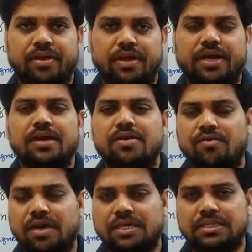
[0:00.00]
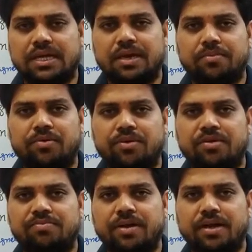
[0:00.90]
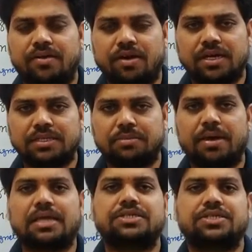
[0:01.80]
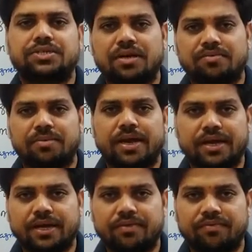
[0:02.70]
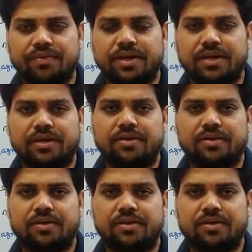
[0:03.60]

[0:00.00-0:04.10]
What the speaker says: right? What is the amount of what is the magnitude of magnetic field?